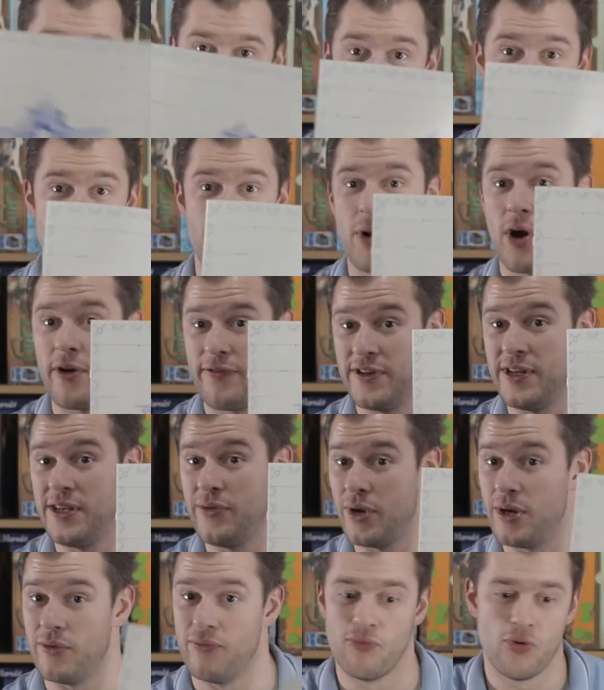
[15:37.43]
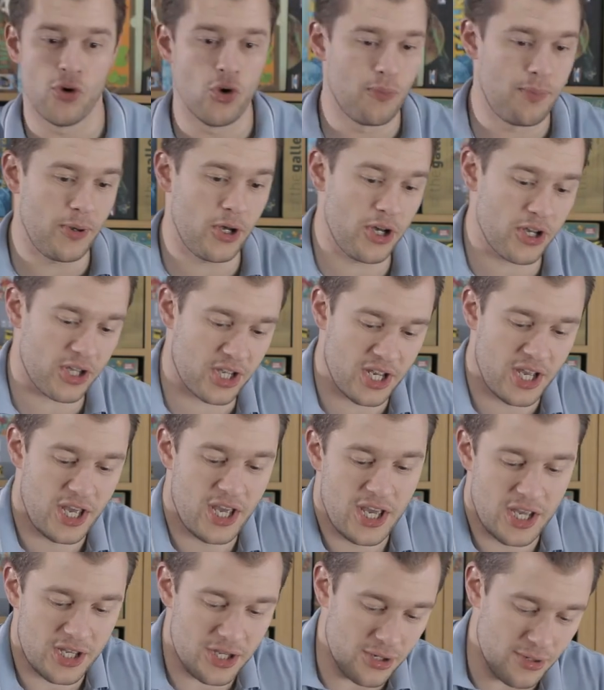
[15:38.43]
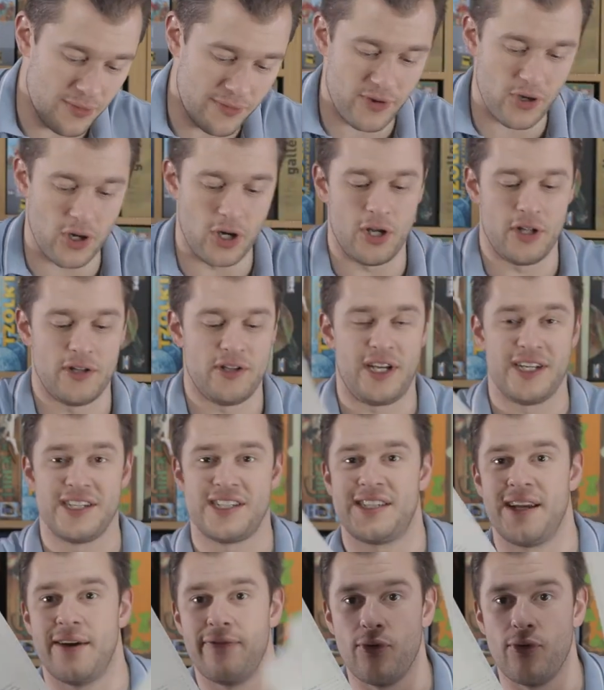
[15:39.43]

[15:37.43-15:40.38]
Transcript: perfectly written rulebook, you've got like several